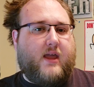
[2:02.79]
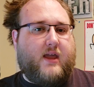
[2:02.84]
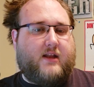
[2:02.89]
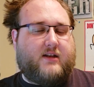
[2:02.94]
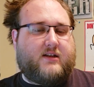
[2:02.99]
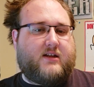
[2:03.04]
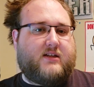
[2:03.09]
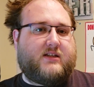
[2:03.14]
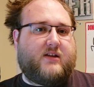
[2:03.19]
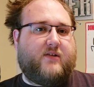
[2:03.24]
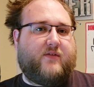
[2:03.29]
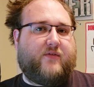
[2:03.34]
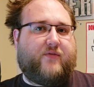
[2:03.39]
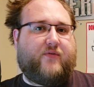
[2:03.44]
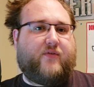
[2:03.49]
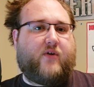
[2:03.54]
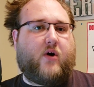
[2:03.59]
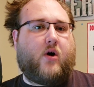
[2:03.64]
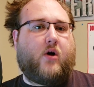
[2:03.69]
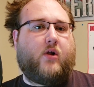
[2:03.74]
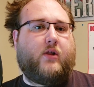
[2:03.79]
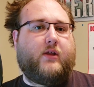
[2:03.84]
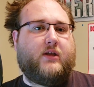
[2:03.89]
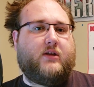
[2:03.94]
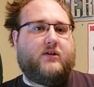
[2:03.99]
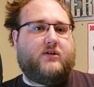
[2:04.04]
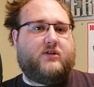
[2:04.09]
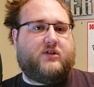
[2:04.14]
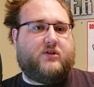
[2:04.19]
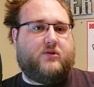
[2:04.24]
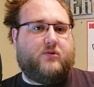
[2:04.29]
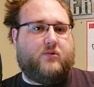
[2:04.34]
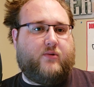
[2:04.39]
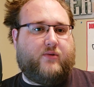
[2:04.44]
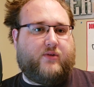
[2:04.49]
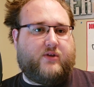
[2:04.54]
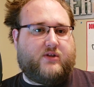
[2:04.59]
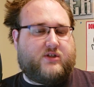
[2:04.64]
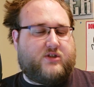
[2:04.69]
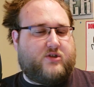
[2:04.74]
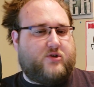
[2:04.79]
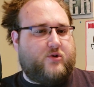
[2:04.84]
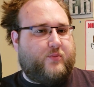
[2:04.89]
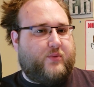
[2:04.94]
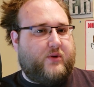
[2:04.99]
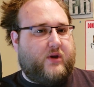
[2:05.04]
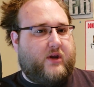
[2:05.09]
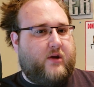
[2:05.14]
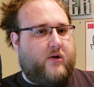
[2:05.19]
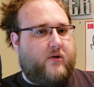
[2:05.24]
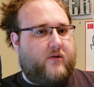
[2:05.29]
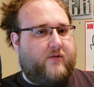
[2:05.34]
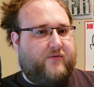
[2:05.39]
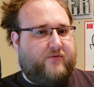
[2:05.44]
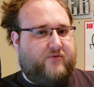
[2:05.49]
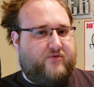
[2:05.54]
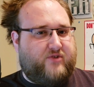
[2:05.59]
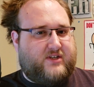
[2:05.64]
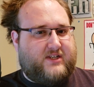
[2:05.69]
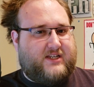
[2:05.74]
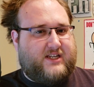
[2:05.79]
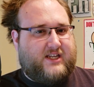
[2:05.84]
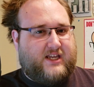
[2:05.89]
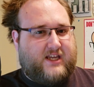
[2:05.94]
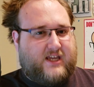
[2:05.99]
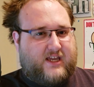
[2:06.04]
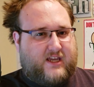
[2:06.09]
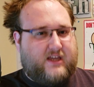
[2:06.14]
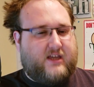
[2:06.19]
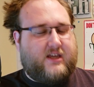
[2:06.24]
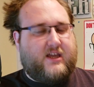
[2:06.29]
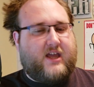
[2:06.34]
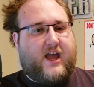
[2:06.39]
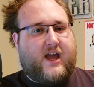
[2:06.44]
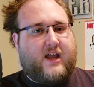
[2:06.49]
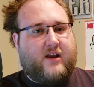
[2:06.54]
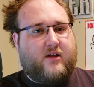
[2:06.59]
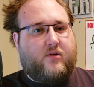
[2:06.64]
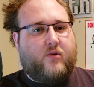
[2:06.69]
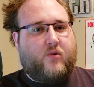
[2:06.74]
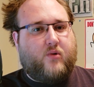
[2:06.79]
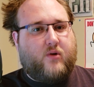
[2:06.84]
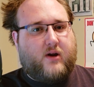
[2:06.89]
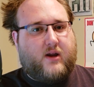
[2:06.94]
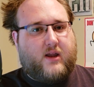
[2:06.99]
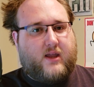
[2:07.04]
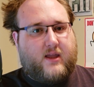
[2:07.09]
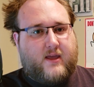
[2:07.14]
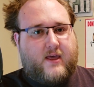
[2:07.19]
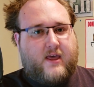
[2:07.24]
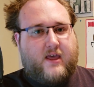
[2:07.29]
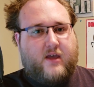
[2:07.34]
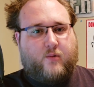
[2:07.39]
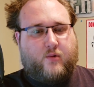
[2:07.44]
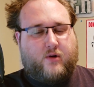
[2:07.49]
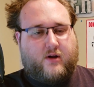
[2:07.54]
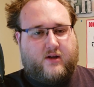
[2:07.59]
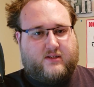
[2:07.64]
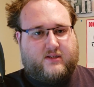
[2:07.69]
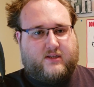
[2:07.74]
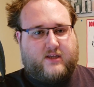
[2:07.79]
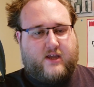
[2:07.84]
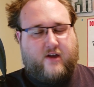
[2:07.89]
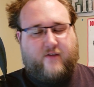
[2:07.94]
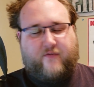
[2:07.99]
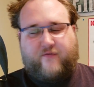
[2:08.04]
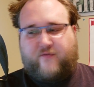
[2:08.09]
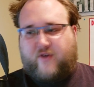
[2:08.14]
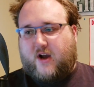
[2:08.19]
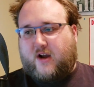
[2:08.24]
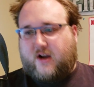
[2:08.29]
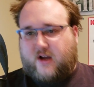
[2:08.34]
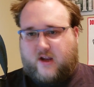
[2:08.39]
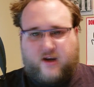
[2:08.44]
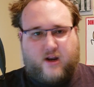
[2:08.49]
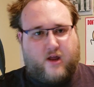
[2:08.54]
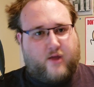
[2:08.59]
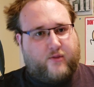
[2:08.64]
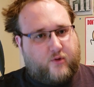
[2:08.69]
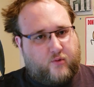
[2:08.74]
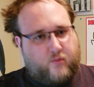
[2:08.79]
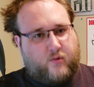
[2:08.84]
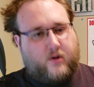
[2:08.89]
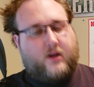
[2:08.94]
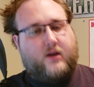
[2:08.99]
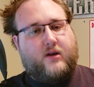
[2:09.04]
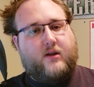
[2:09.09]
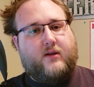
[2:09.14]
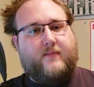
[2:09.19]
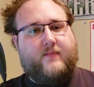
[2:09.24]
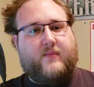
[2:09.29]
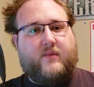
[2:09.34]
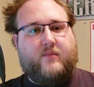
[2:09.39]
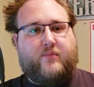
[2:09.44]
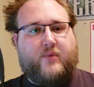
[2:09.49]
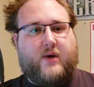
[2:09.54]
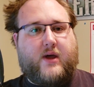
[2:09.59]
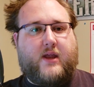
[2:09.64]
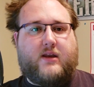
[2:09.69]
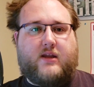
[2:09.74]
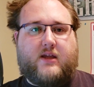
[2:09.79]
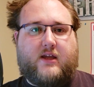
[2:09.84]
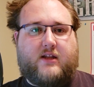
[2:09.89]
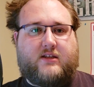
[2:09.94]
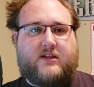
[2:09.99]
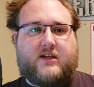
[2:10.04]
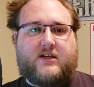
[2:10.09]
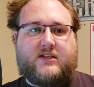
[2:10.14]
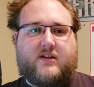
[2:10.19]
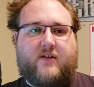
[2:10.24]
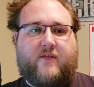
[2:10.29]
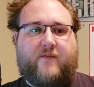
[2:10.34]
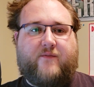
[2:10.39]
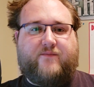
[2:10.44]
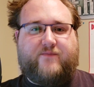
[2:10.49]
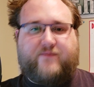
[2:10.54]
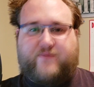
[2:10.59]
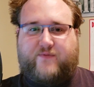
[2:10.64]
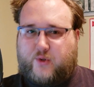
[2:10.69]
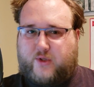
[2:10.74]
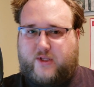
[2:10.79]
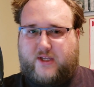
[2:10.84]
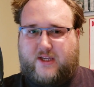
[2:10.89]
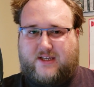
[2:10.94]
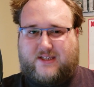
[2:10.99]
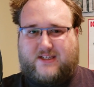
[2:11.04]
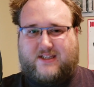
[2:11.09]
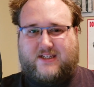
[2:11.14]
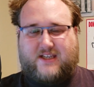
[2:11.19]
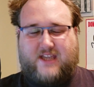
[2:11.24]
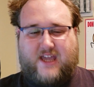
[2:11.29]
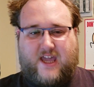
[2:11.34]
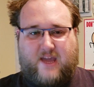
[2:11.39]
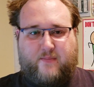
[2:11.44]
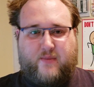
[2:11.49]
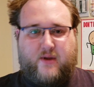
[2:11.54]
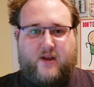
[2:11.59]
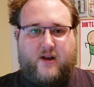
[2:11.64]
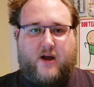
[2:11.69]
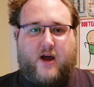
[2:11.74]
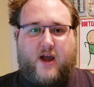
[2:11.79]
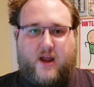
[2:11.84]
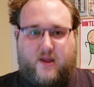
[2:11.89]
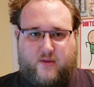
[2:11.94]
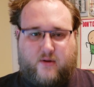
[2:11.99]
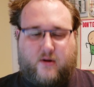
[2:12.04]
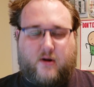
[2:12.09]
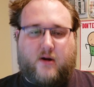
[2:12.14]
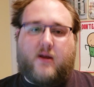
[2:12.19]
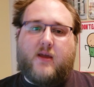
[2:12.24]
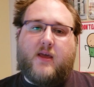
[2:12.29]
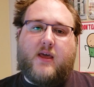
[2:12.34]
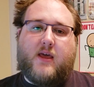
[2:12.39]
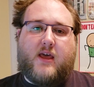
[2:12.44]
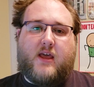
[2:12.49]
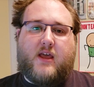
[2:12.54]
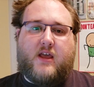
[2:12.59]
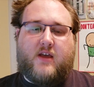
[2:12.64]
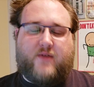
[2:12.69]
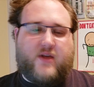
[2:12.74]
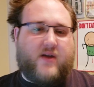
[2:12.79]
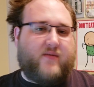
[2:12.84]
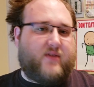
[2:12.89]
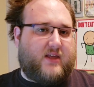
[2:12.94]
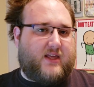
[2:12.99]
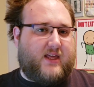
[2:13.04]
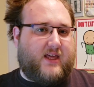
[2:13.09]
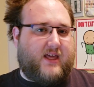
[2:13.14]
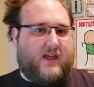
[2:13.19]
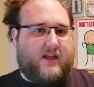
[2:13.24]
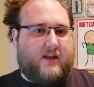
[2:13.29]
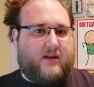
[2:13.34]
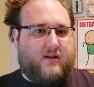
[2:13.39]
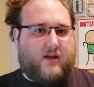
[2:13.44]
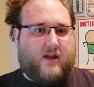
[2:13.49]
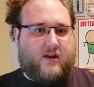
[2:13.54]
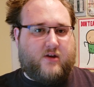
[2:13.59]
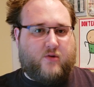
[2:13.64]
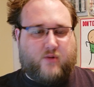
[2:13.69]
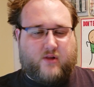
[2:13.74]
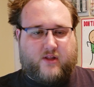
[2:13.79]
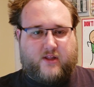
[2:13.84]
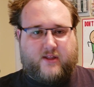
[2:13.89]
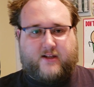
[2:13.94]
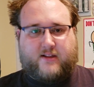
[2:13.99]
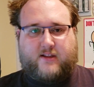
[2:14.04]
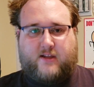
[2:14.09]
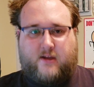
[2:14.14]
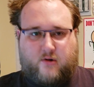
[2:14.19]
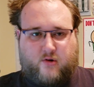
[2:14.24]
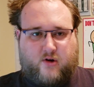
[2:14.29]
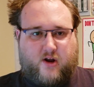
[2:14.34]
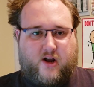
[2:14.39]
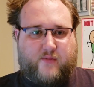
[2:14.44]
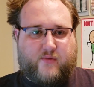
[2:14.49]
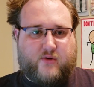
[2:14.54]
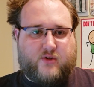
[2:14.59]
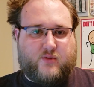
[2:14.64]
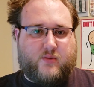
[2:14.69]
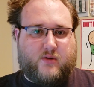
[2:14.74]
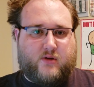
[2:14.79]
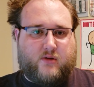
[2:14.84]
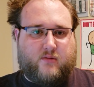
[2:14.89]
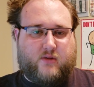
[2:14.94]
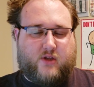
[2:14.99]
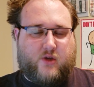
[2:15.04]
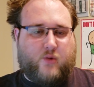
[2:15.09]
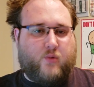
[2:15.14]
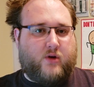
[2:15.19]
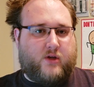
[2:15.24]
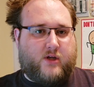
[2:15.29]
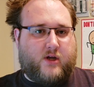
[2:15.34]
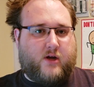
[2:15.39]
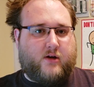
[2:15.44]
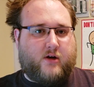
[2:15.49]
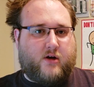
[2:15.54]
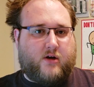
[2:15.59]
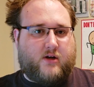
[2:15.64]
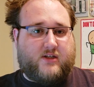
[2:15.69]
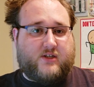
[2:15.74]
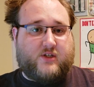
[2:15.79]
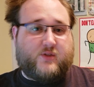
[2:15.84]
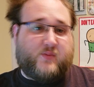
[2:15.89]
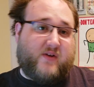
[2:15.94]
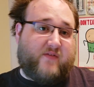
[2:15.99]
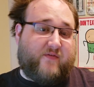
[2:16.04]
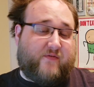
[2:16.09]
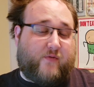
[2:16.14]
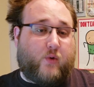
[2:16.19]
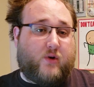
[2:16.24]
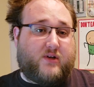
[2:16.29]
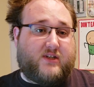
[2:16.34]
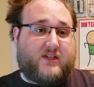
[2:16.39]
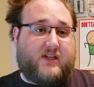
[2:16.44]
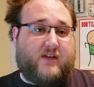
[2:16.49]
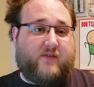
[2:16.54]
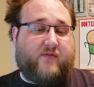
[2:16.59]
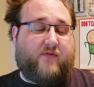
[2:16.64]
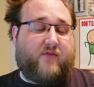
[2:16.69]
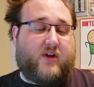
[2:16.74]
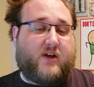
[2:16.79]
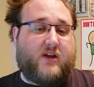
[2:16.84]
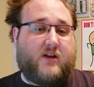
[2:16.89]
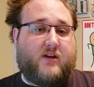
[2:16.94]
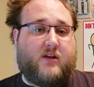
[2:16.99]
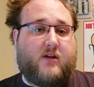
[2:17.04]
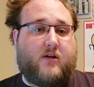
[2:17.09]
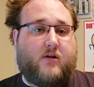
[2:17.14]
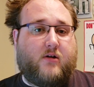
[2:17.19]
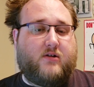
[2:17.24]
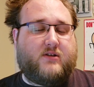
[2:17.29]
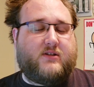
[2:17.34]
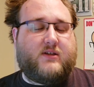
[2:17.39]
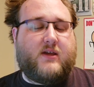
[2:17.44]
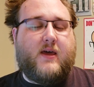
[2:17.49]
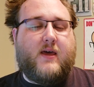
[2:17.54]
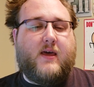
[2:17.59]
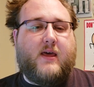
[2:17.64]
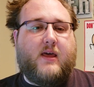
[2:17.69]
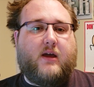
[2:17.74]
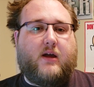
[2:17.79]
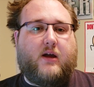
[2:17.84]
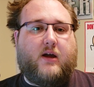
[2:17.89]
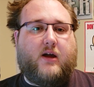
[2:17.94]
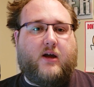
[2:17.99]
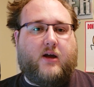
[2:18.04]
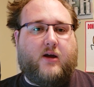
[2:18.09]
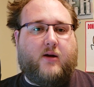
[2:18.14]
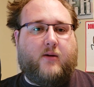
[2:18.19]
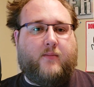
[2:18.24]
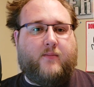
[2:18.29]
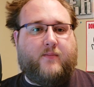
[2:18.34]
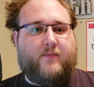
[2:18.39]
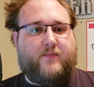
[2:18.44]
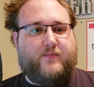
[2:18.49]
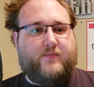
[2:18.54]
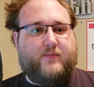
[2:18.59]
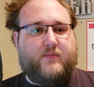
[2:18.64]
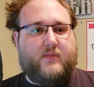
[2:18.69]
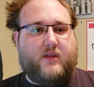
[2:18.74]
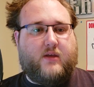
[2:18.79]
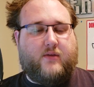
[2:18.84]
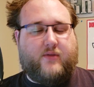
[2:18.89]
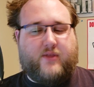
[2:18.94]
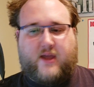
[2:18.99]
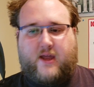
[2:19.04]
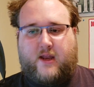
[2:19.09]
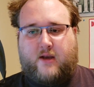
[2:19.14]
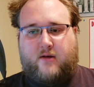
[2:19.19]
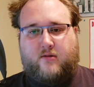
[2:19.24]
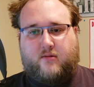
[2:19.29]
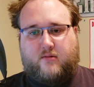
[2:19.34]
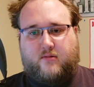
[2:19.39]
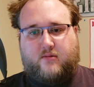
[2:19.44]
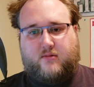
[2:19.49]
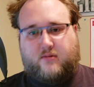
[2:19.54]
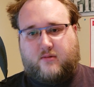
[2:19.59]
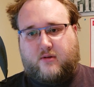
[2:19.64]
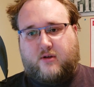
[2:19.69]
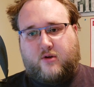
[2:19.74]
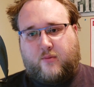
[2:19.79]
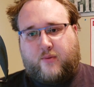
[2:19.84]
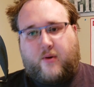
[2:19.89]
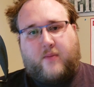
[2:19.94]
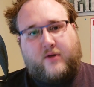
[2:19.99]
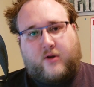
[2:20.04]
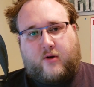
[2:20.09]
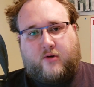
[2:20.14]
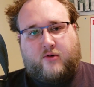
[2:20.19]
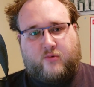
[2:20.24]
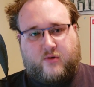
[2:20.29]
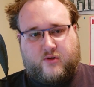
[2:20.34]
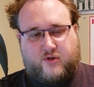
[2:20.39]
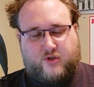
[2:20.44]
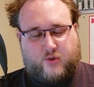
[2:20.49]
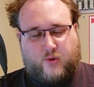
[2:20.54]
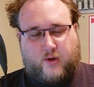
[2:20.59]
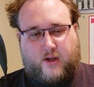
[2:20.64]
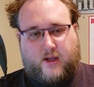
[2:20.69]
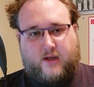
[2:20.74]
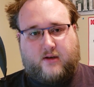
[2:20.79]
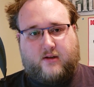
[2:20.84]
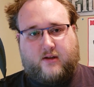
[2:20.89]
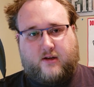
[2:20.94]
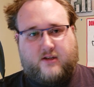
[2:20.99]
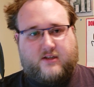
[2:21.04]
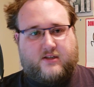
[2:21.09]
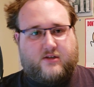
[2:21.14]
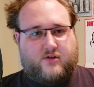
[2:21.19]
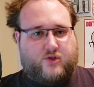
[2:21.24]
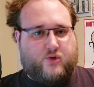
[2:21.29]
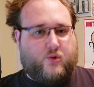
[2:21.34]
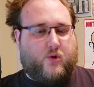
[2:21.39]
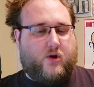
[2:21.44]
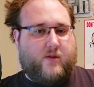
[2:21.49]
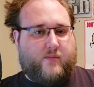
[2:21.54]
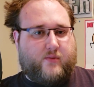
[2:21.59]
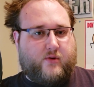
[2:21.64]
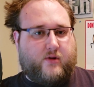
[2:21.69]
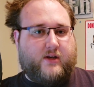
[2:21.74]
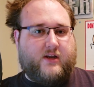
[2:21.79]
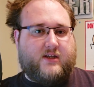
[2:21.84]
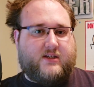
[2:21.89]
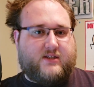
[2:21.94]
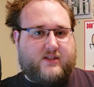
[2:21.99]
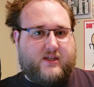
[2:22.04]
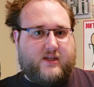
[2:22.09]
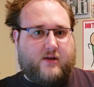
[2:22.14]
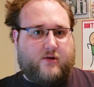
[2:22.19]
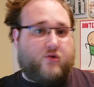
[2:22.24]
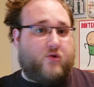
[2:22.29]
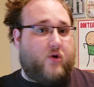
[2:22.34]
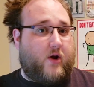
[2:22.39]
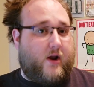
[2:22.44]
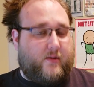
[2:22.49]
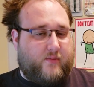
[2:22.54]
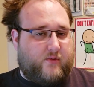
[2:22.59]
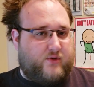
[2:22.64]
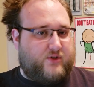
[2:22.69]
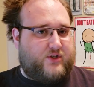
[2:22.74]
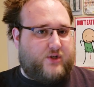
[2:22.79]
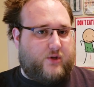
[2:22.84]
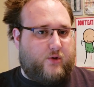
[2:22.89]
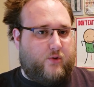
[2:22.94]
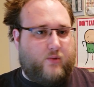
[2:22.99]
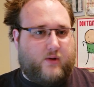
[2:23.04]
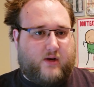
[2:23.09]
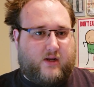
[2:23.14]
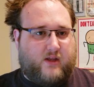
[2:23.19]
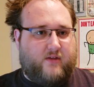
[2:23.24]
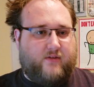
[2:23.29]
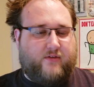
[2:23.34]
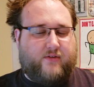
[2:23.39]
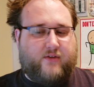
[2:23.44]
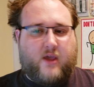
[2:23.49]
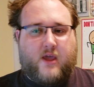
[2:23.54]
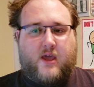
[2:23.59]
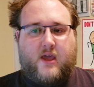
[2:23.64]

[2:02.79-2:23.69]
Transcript: it doesn't fall into the superhero fatigue category where it's like, fuck, another one, but it doesn't fully escape it either. If you have a kid and you really like The Incredibles when you were younger, because it's been 14 frickin' years, then you're probably going to enjoy it. It is enjoyable. It is The Incredibles 2. It is,